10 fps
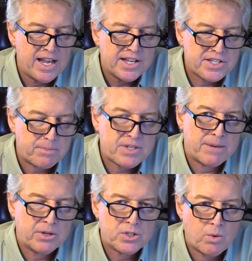
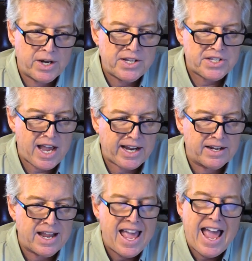September
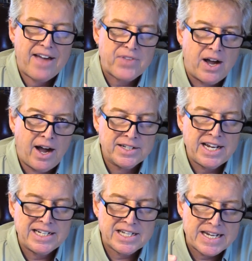22nd at the
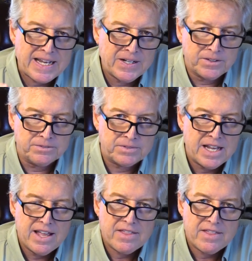Huntington Hilton.